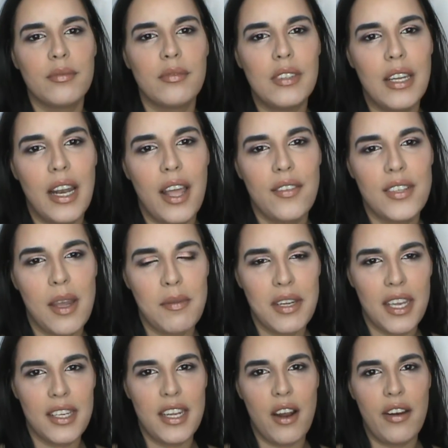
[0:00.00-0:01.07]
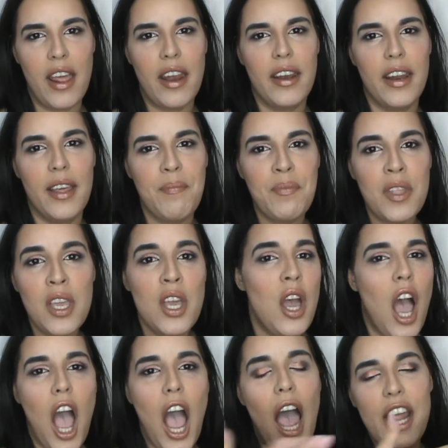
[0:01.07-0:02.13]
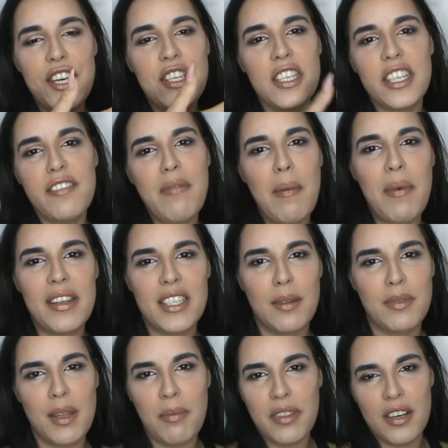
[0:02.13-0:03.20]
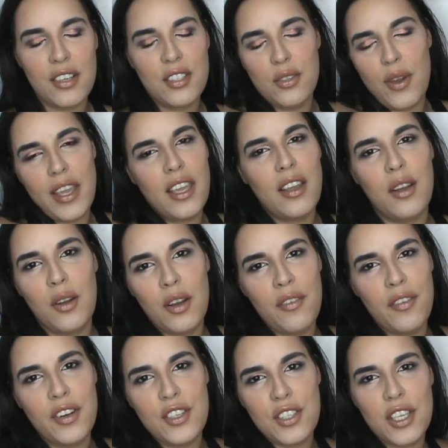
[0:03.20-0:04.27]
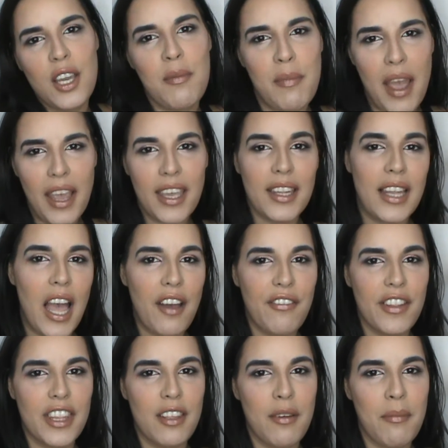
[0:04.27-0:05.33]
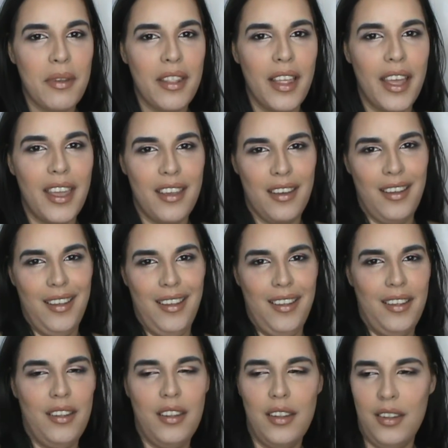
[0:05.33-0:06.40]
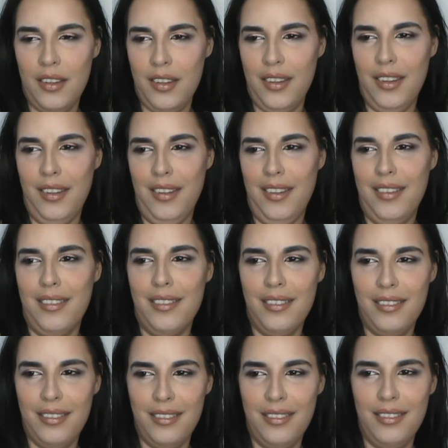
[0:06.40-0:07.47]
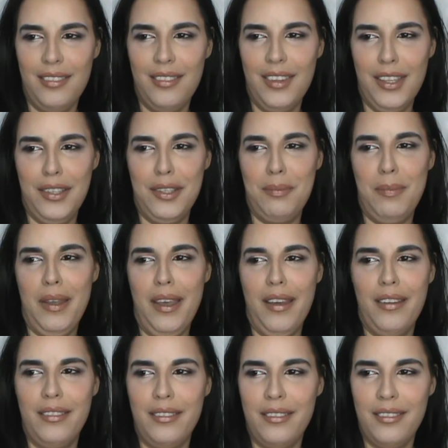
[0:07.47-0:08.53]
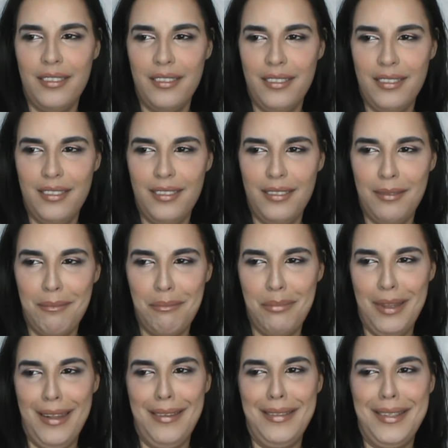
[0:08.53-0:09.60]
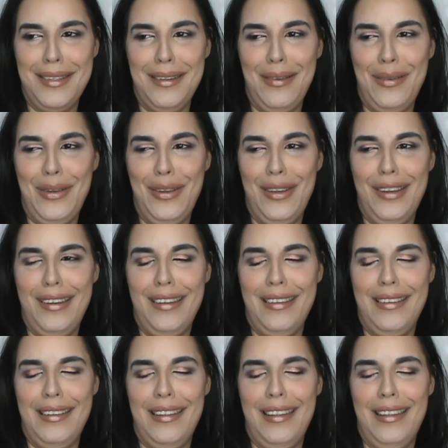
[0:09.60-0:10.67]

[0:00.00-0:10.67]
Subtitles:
didn't have time to take it down and edit it. I just leave my mess ups up there so I can eventually come back and laugh at them and be like, that was bad, but it was so good.